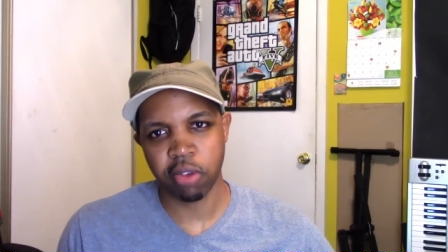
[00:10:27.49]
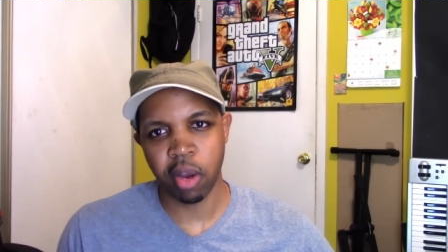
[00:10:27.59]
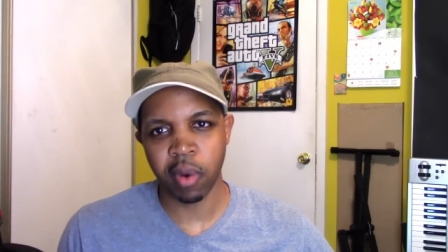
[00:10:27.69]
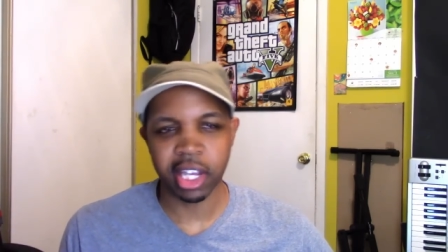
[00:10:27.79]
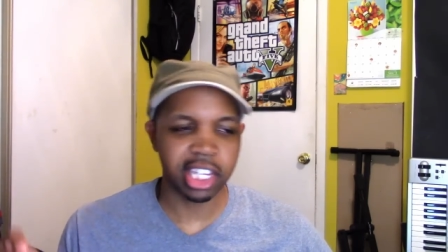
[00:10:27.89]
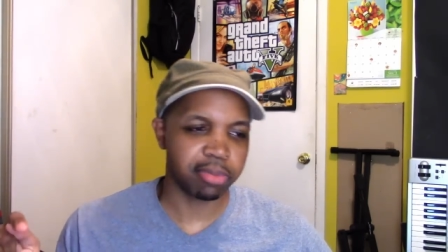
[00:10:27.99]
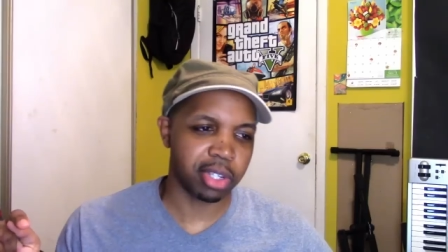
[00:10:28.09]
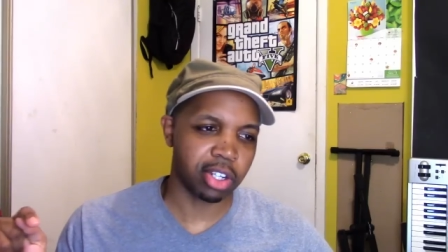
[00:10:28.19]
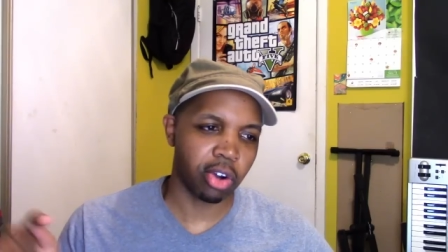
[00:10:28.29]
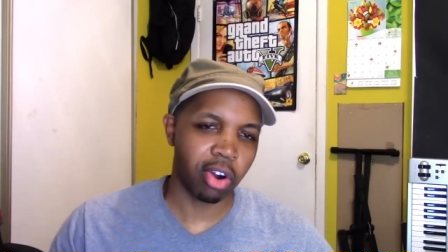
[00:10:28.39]
All right, he's
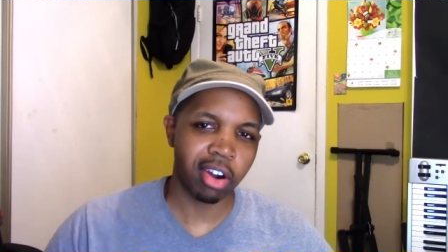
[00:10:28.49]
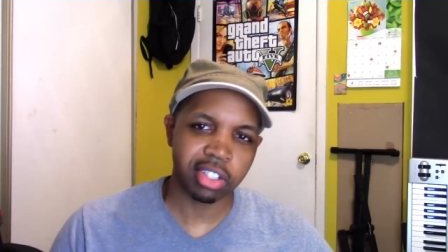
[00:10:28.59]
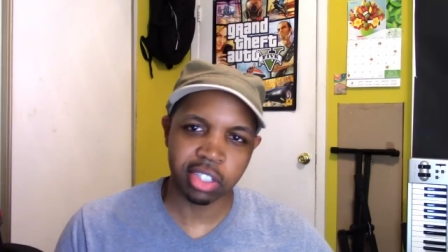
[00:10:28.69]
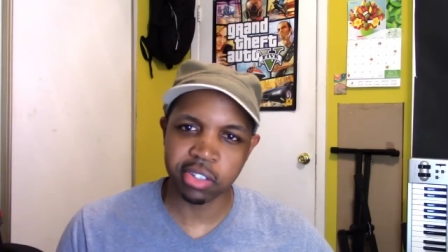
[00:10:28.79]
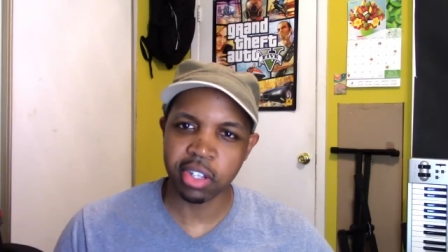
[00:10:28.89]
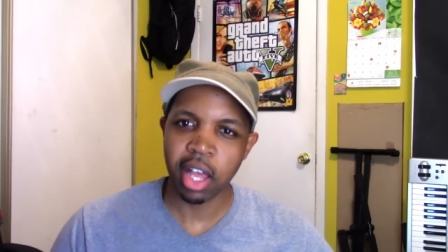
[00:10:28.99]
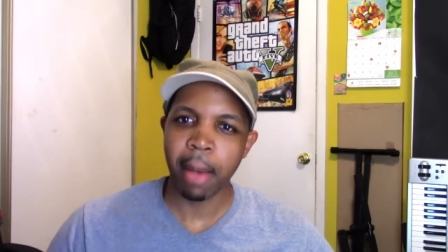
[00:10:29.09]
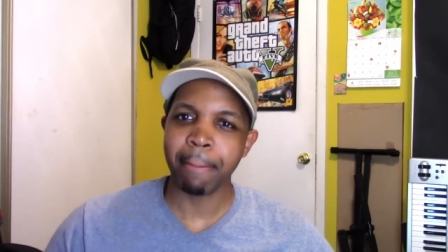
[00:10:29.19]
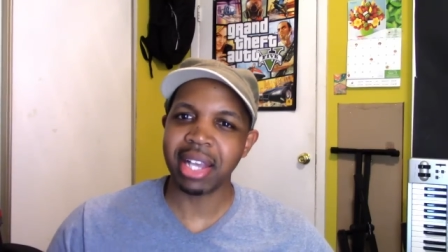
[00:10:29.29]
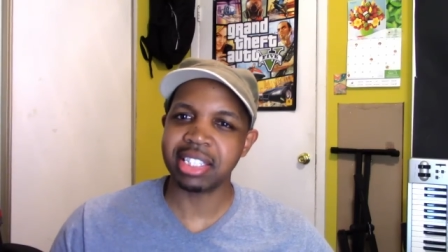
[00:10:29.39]
been coercing,
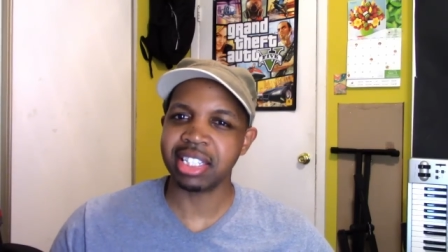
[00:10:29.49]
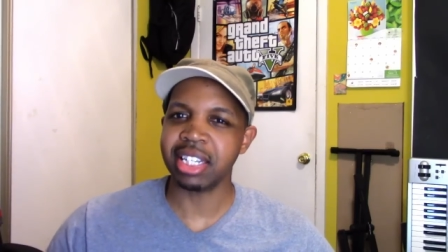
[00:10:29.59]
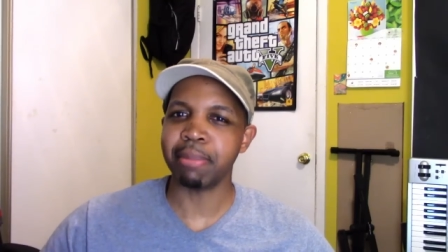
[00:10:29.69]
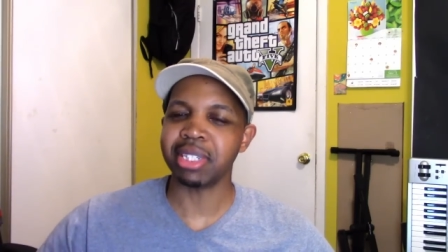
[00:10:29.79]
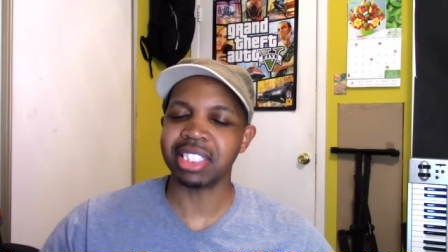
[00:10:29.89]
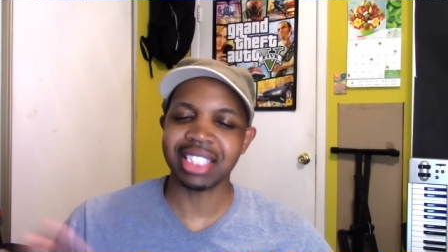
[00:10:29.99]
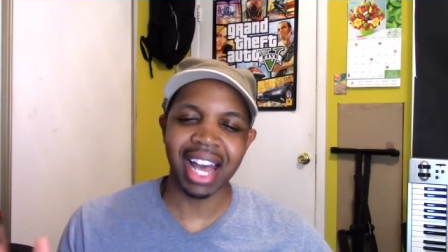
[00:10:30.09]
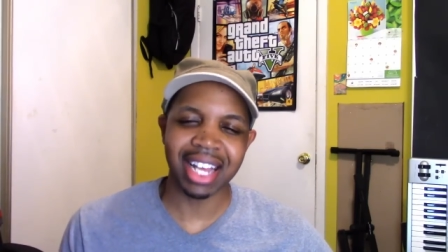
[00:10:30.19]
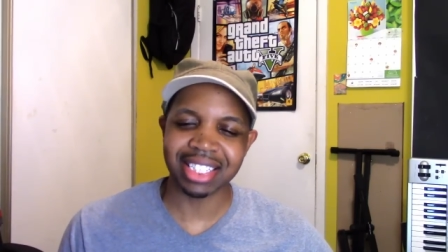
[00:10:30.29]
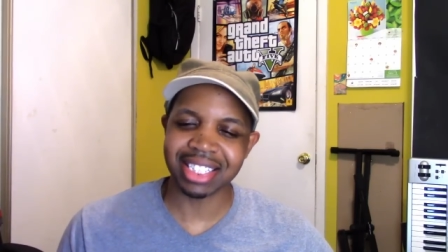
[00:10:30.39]
basically
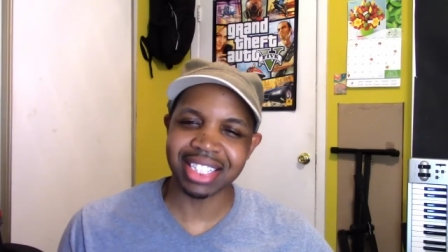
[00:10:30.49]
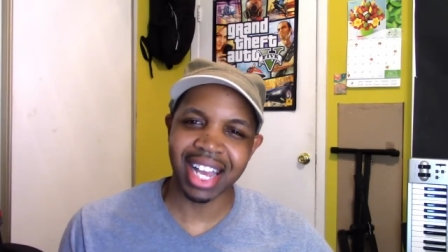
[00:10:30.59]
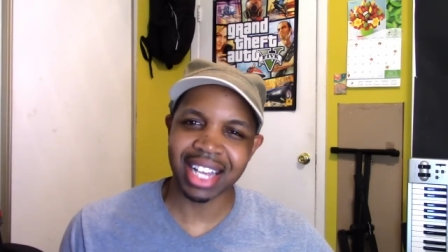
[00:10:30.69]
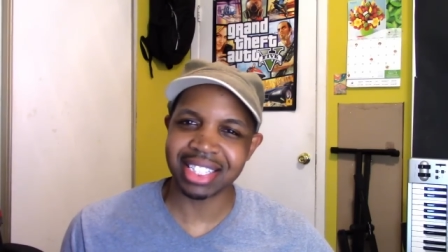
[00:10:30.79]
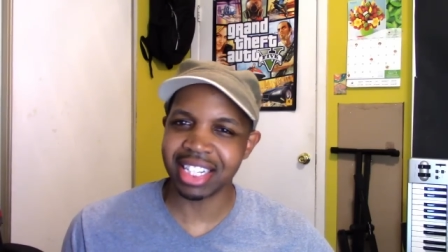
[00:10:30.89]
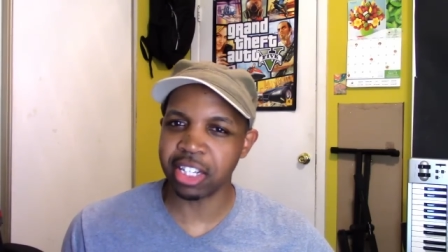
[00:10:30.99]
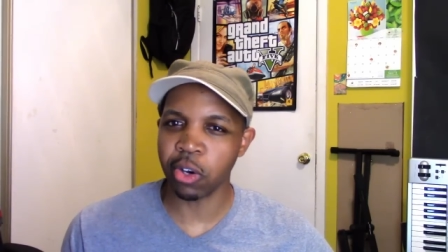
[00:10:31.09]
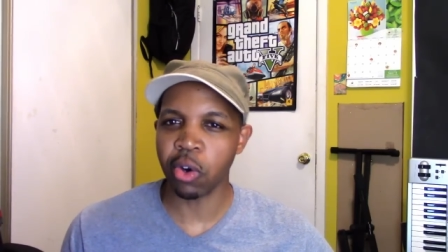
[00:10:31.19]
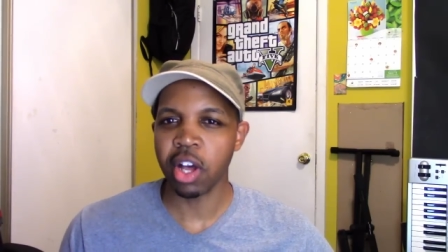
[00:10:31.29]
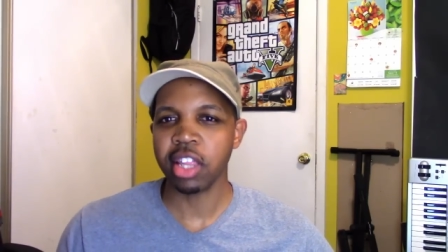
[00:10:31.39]
massaging John's
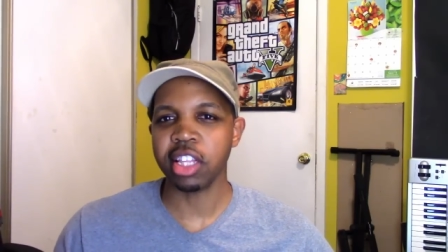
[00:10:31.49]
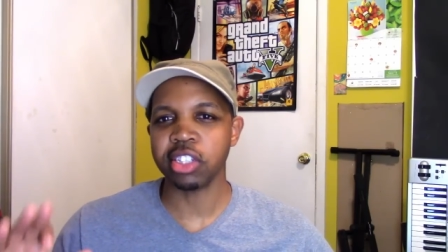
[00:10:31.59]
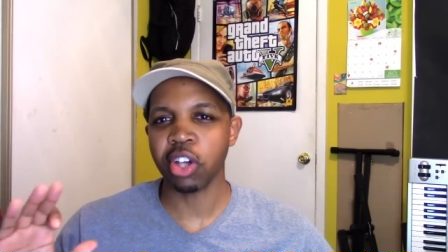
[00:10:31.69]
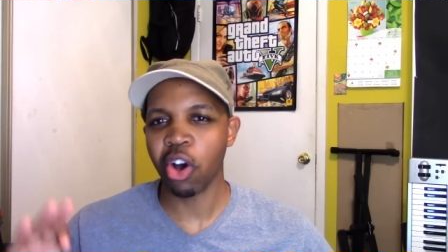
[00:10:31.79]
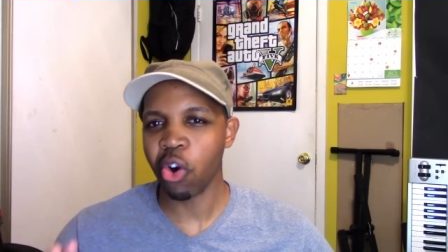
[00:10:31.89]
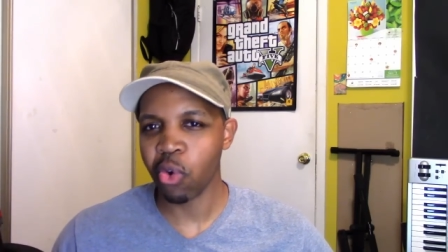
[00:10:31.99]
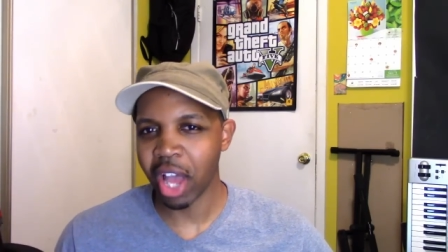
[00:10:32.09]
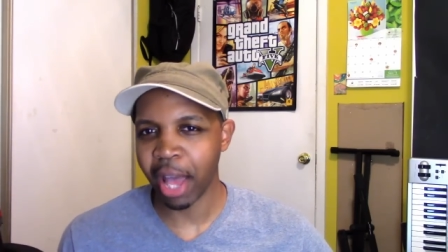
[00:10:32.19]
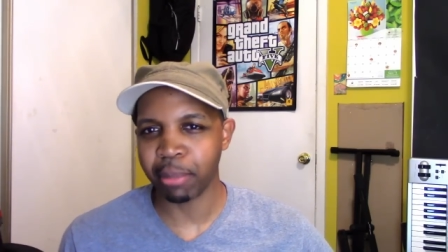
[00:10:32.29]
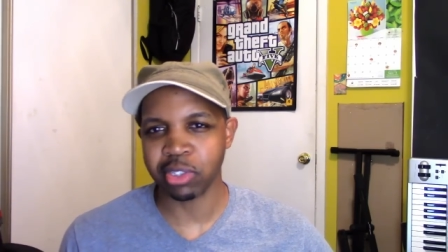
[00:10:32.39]
ego this whole
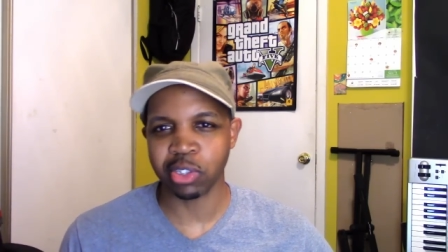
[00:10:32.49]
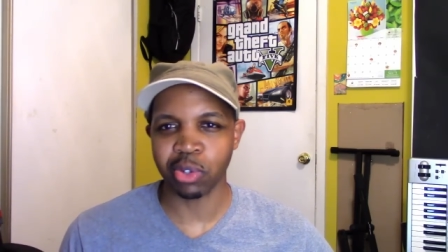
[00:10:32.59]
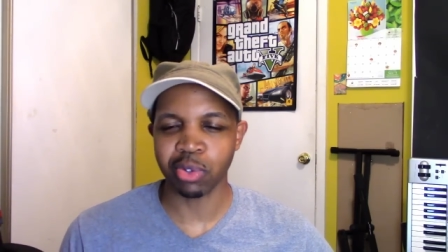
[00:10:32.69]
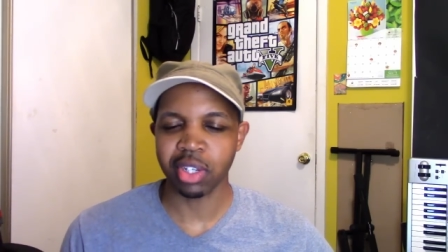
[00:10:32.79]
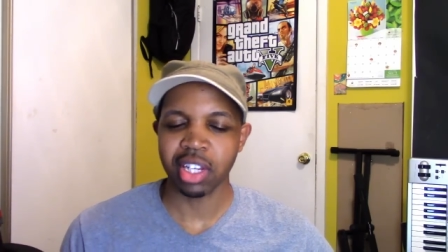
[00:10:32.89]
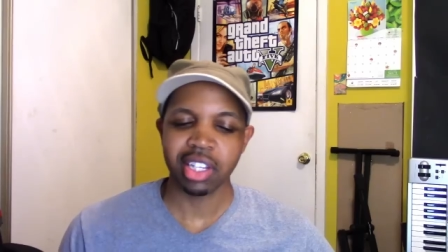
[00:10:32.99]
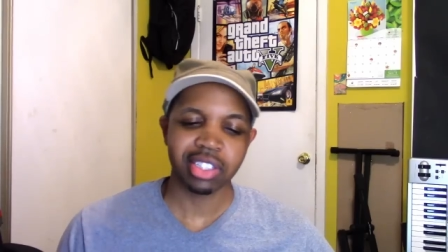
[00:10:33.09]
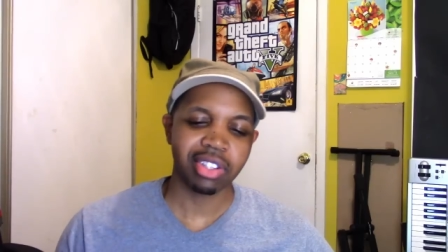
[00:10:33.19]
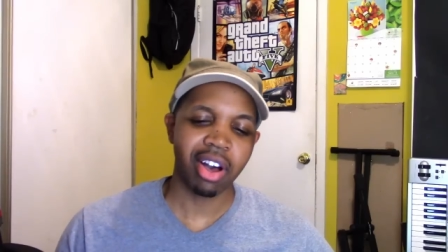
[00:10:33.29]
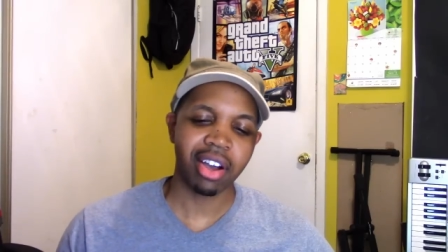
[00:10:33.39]
episode,
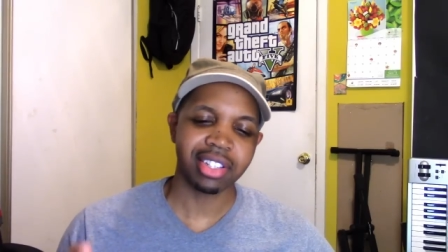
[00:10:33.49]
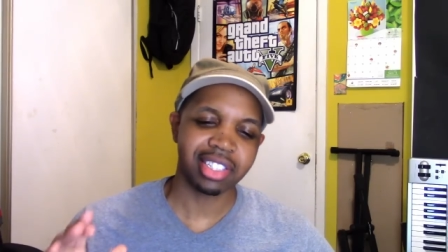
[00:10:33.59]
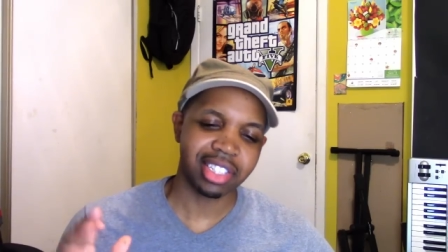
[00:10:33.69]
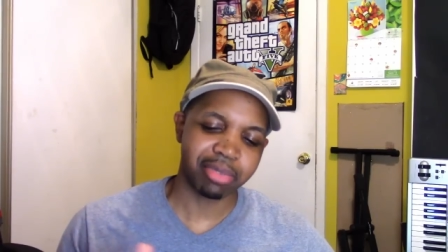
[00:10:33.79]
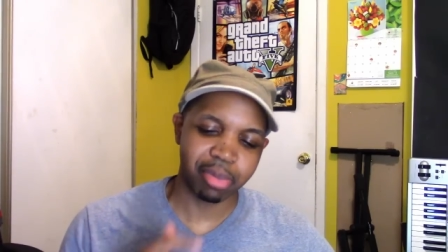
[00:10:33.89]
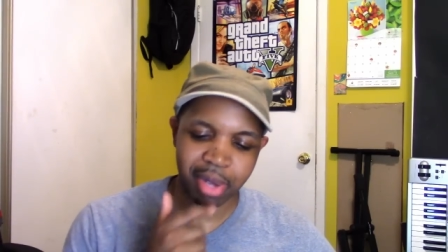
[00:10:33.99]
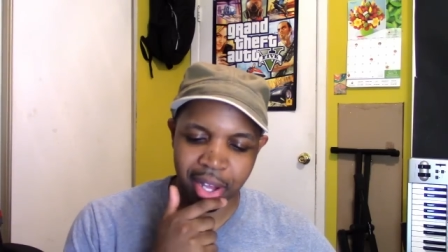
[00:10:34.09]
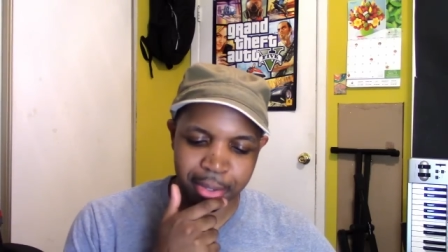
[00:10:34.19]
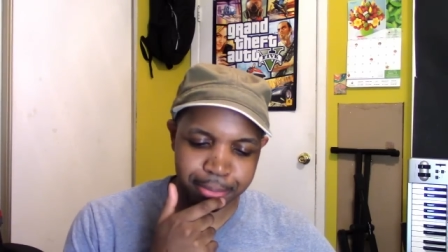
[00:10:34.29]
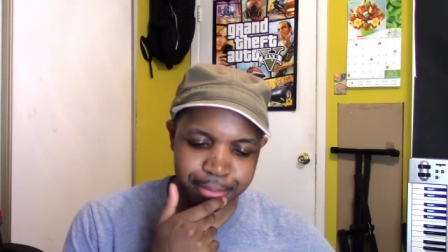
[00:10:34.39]
talking to him
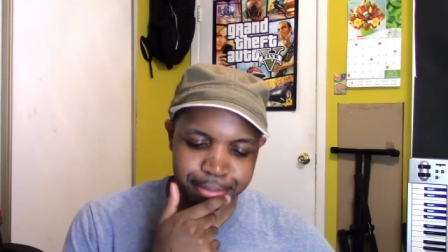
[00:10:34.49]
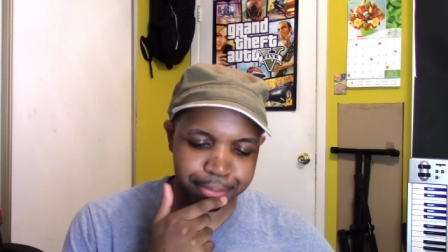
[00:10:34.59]
about